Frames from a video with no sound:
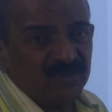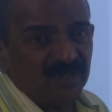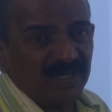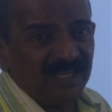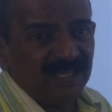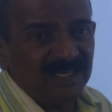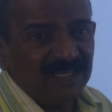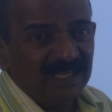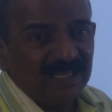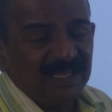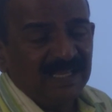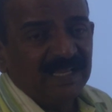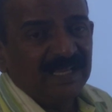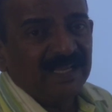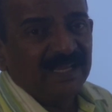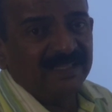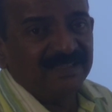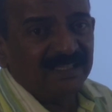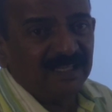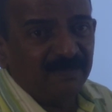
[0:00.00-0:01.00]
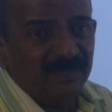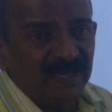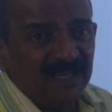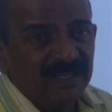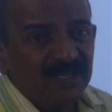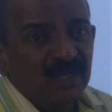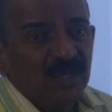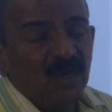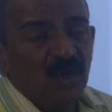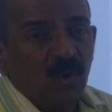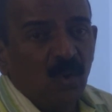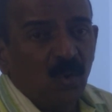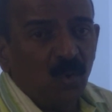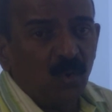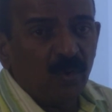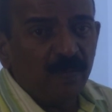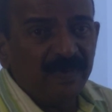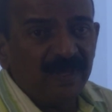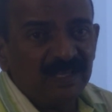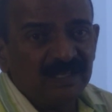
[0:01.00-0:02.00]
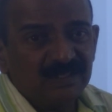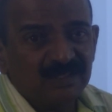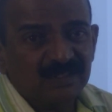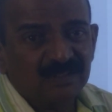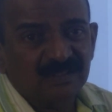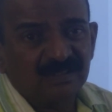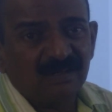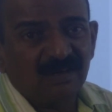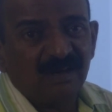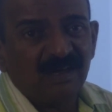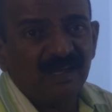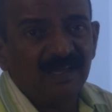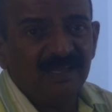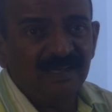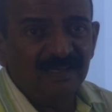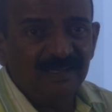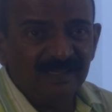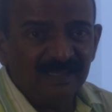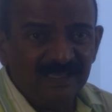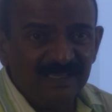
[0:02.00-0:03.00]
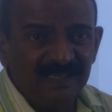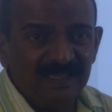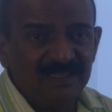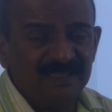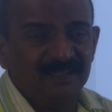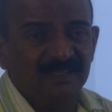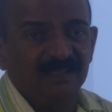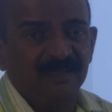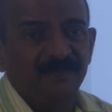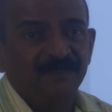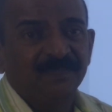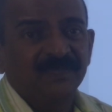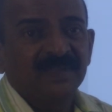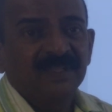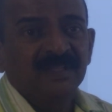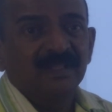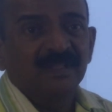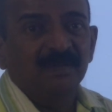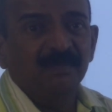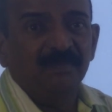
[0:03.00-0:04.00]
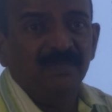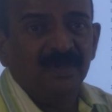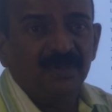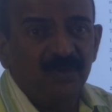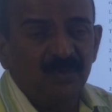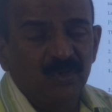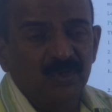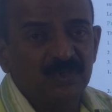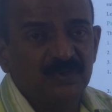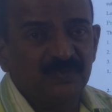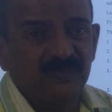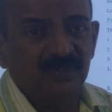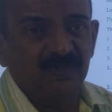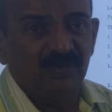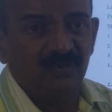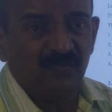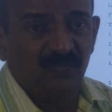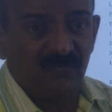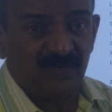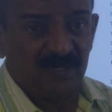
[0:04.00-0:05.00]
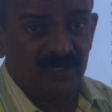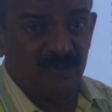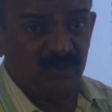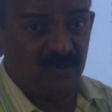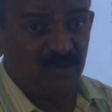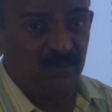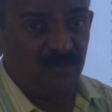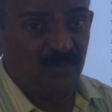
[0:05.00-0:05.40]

soil, and thereby loamy soil is useful for to